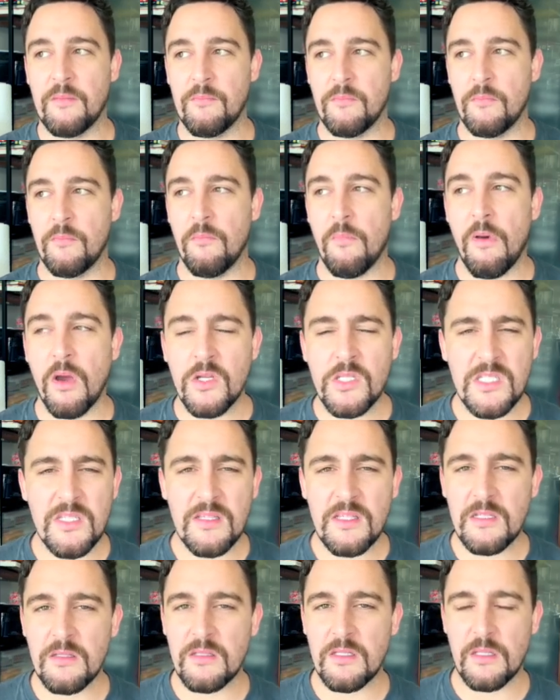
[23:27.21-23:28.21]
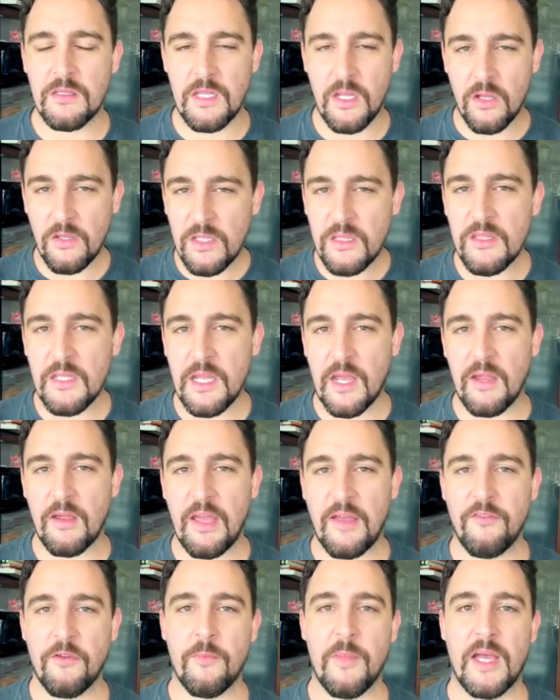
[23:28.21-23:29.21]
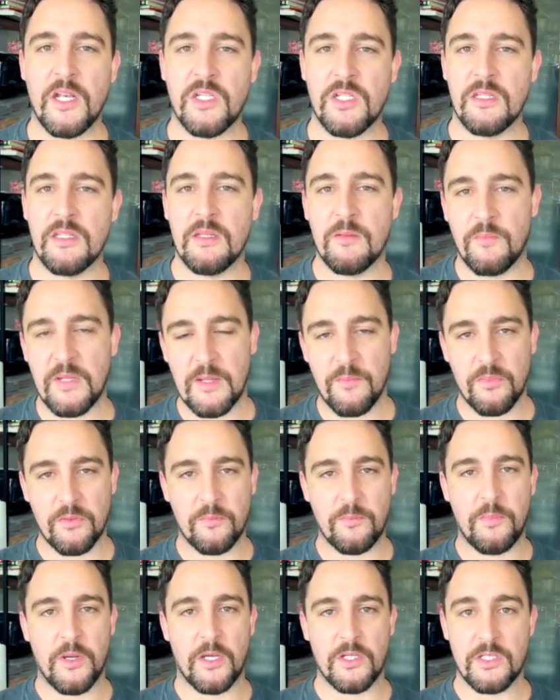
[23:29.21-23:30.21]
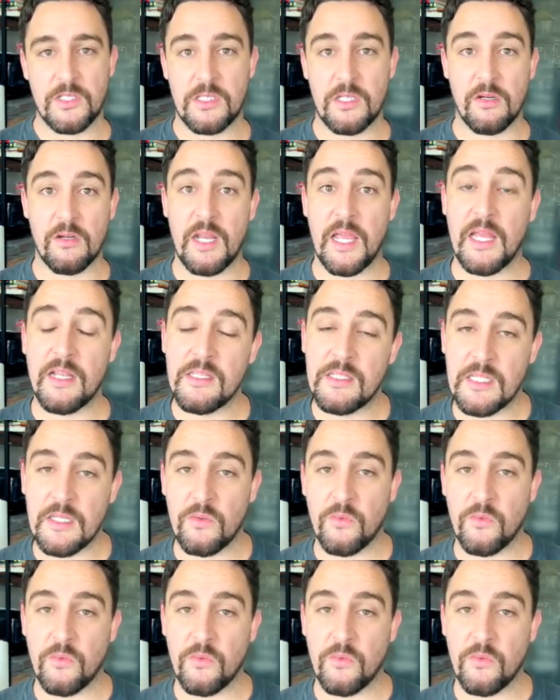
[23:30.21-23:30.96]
Most of the only thing I ever imagined that people purchasing on Etsy